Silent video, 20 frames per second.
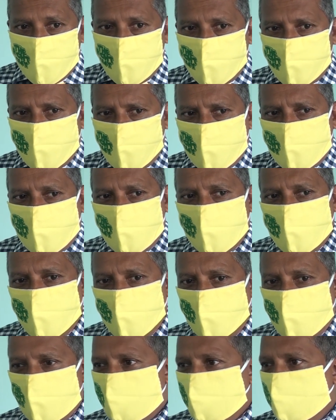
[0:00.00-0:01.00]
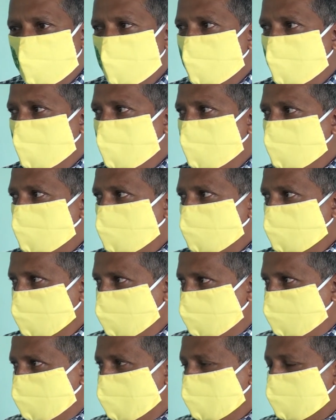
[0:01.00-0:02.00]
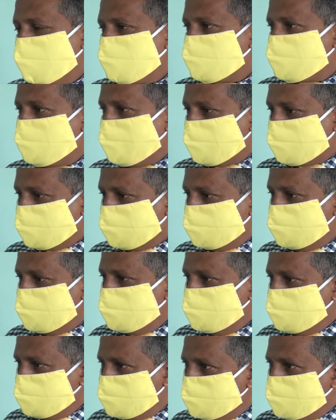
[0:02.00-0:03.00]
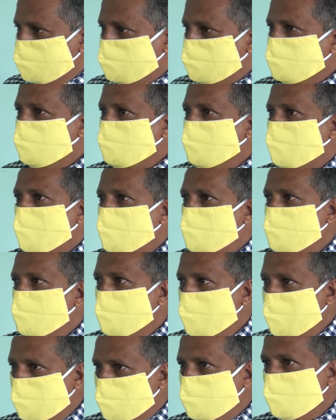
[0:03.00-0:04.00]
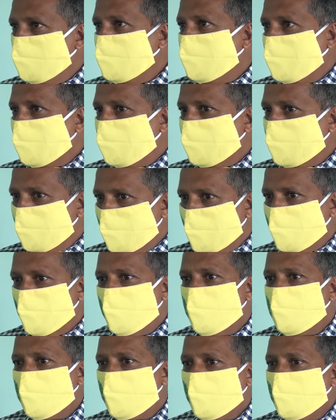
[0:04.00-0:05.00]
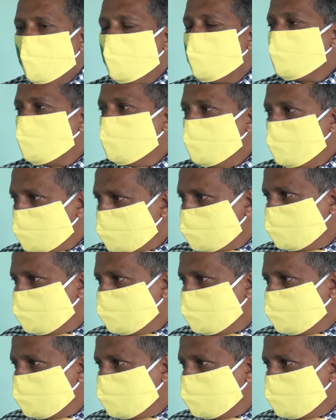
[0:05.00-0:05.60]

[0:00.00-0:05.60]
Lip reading: All of the approvals that are needed for where we are now has been